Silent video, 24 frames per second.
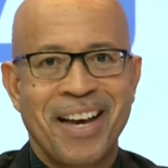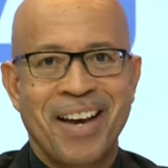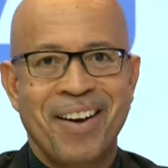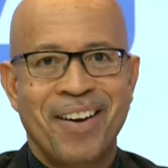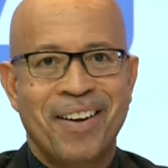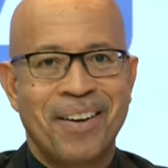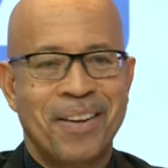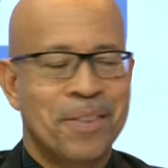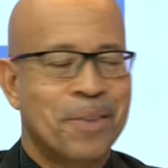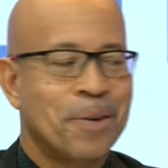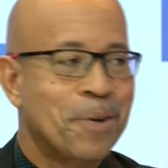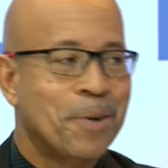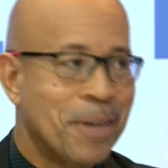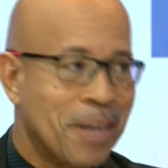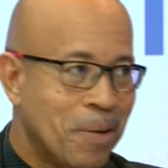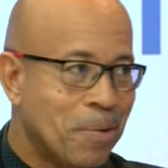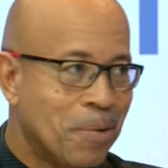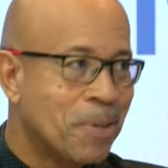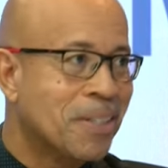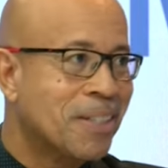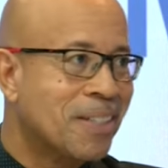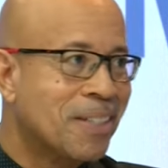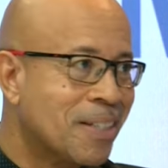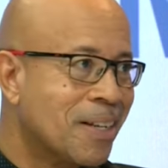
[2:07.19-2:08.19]
although he
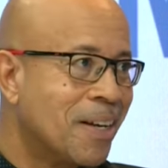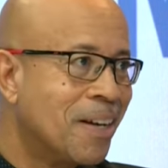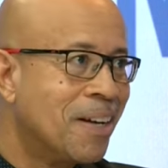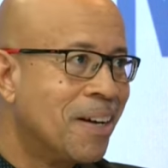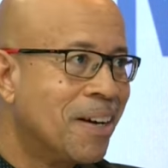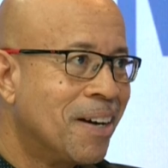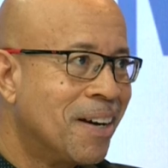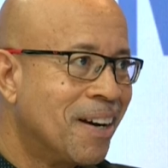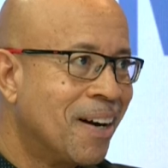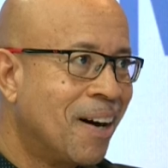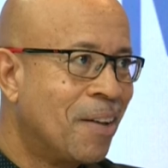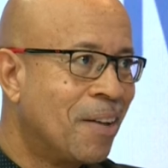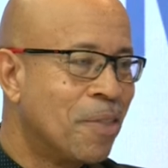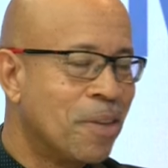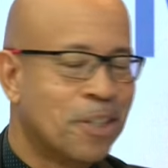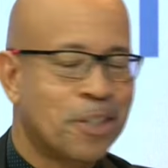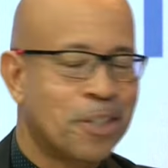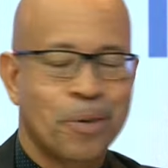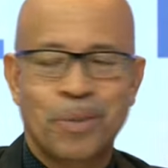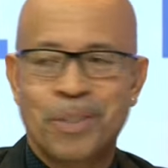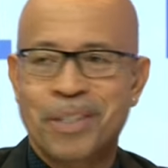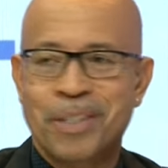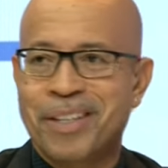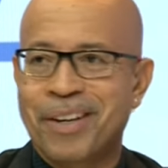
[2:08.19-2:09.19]
was on the
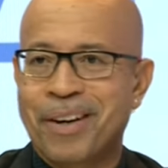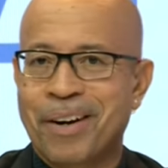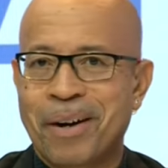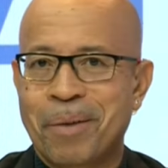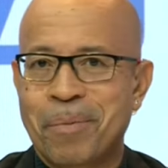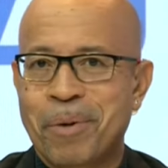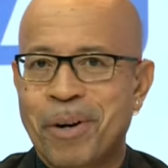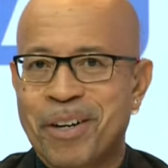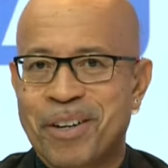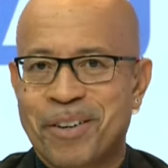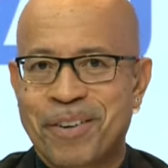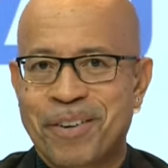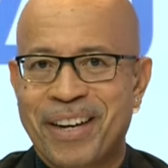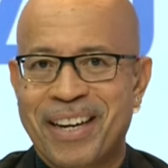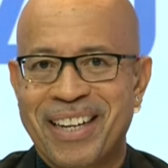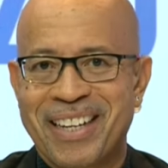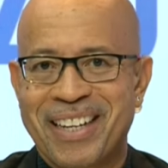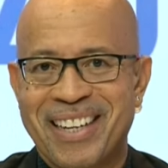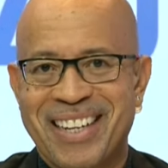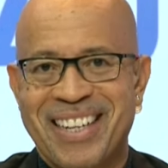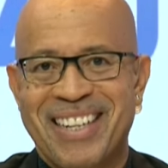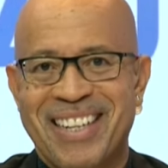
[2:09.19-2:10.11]
show to talk about cricket,